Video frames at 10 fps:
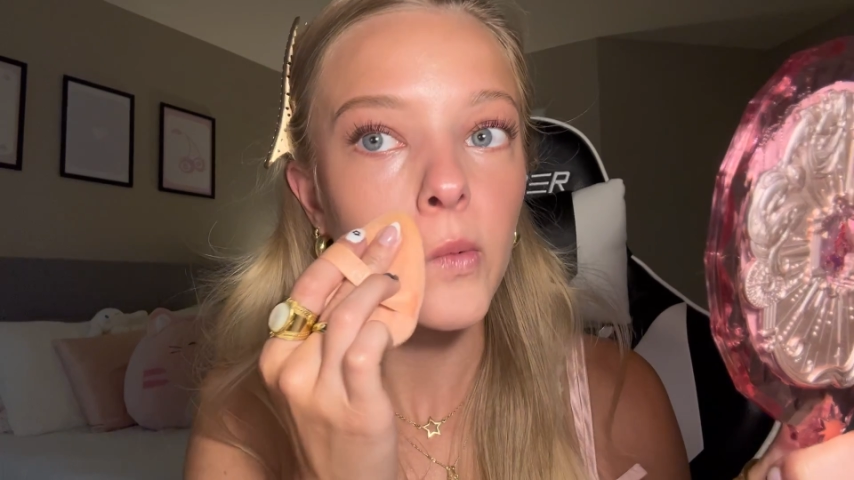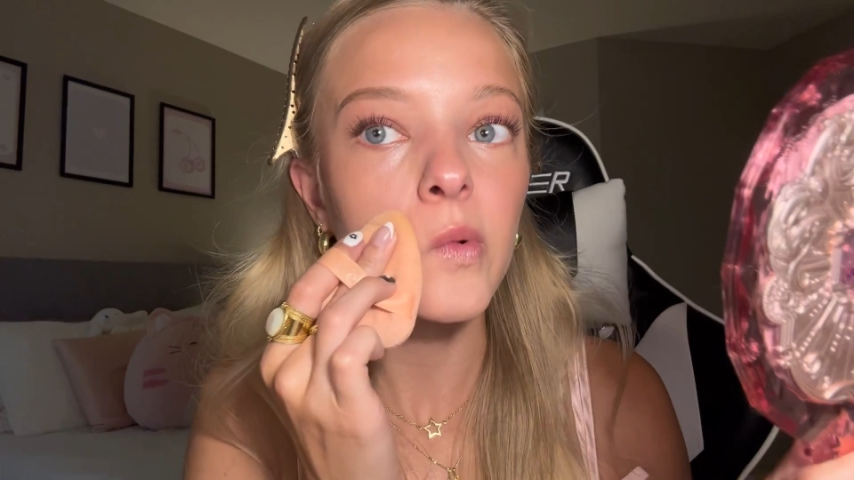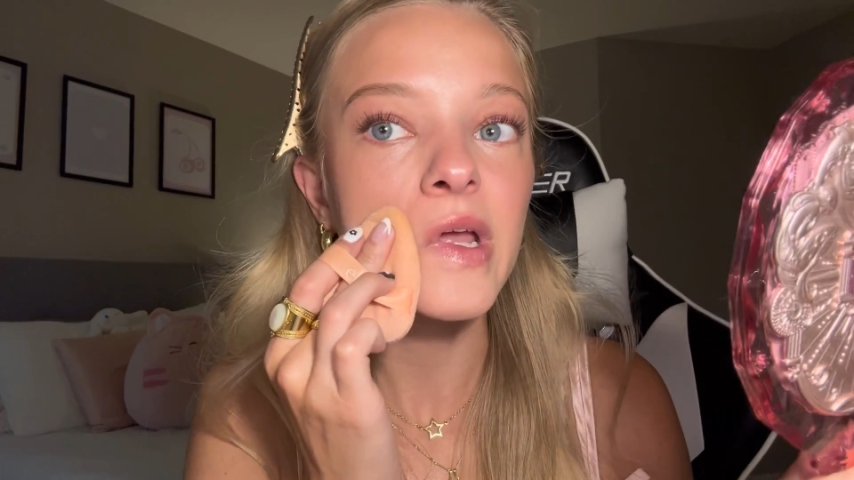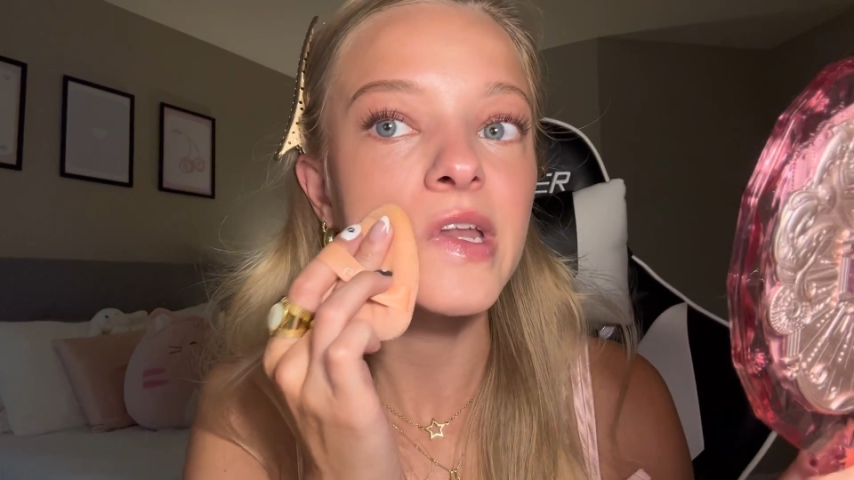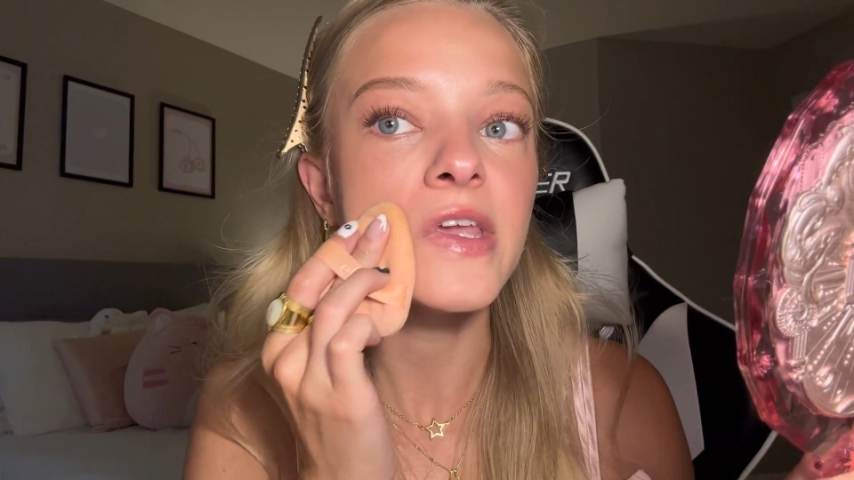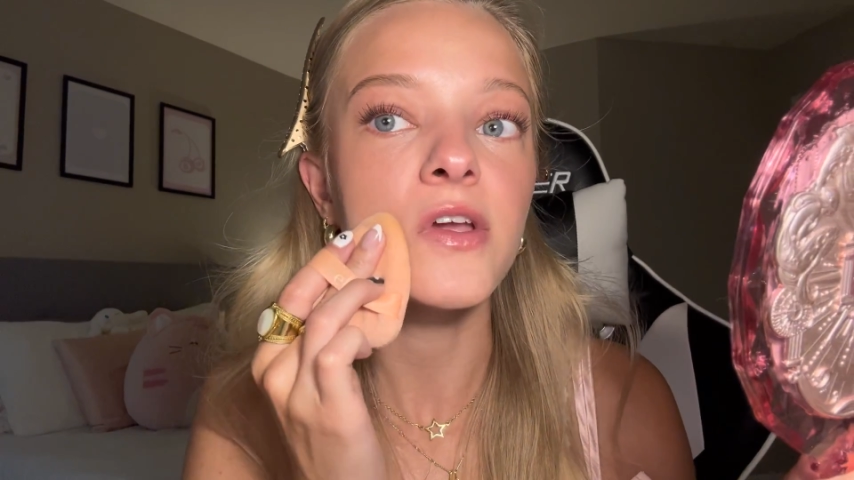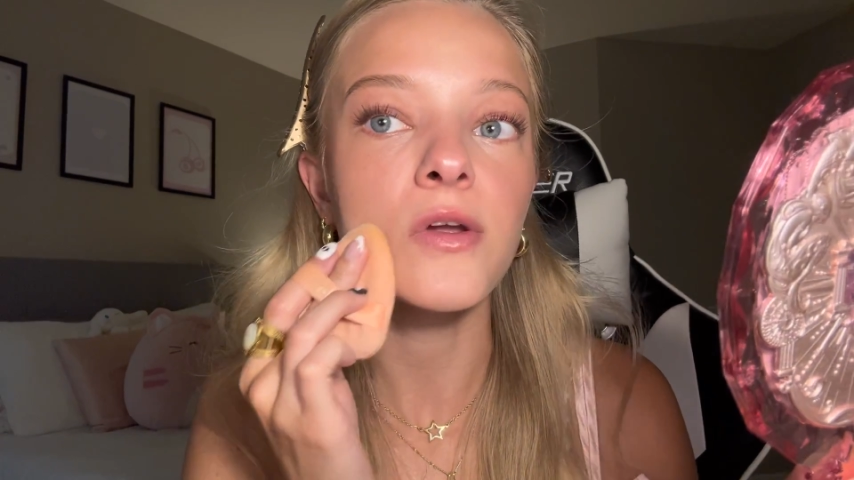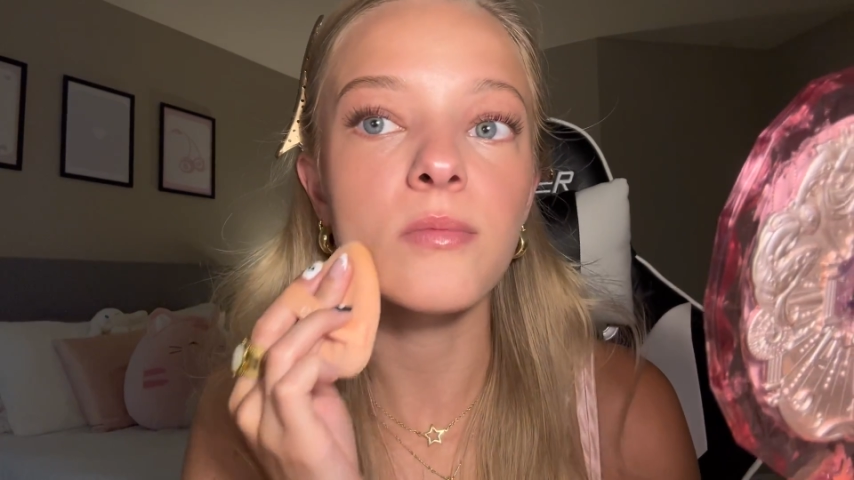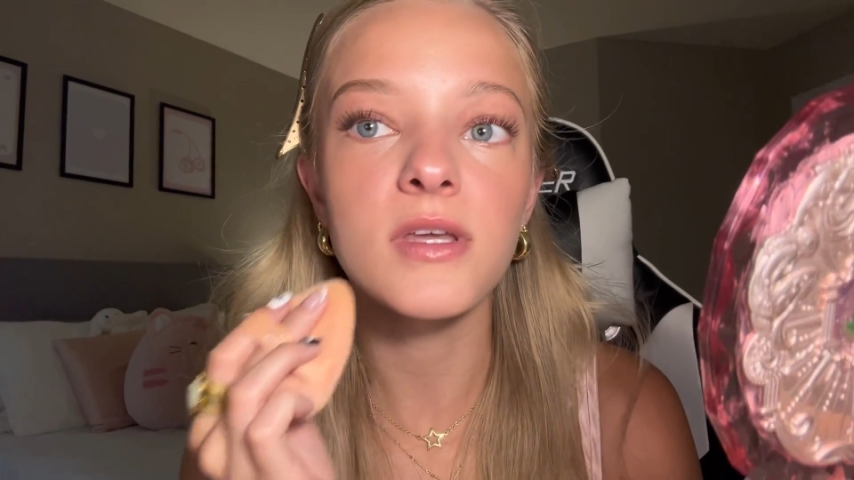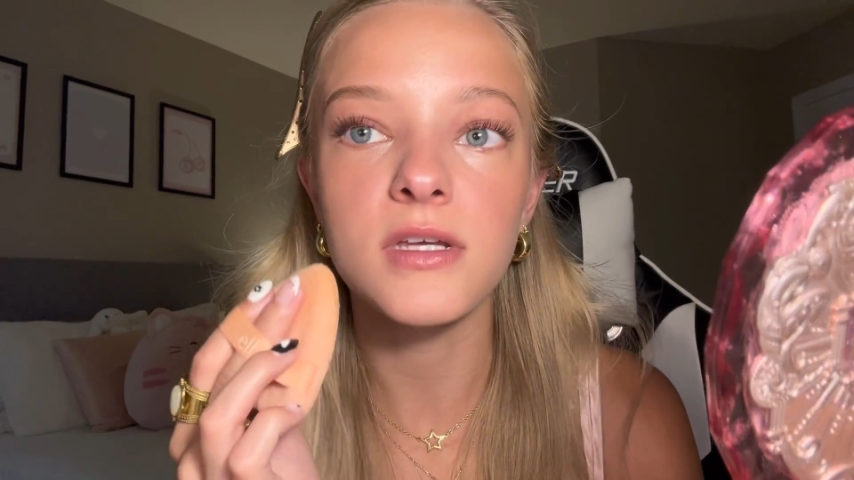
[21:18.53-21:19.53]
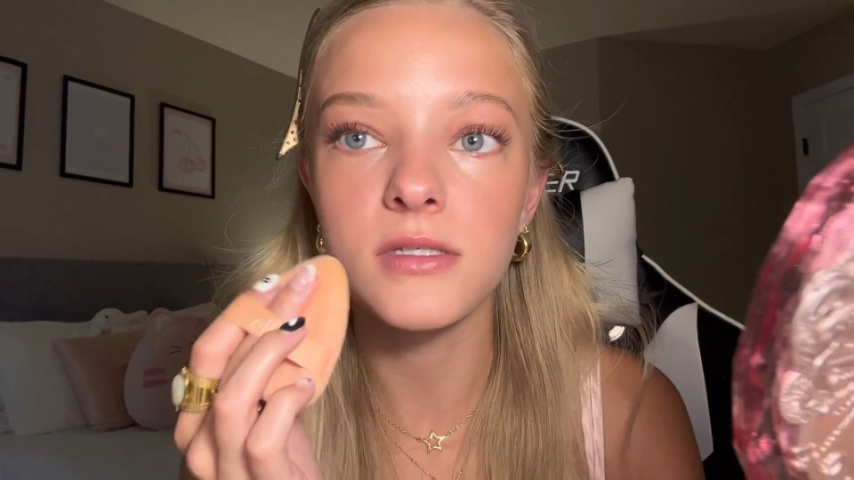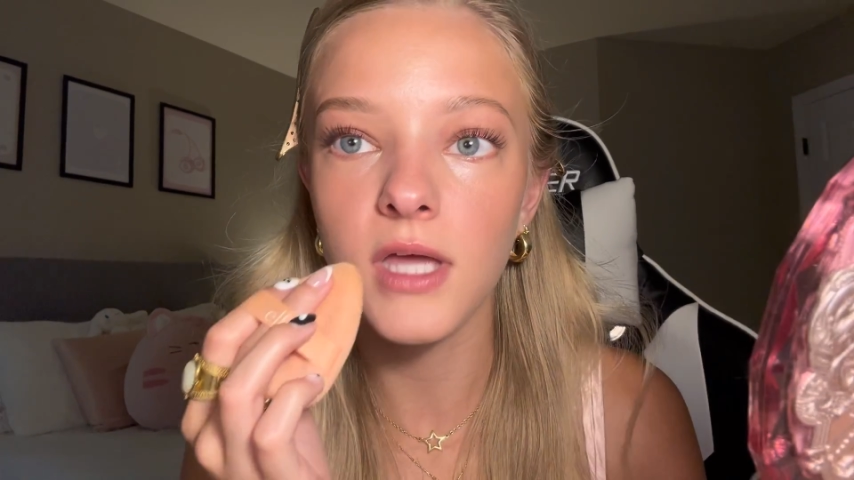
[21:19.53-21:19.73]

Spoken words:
right here because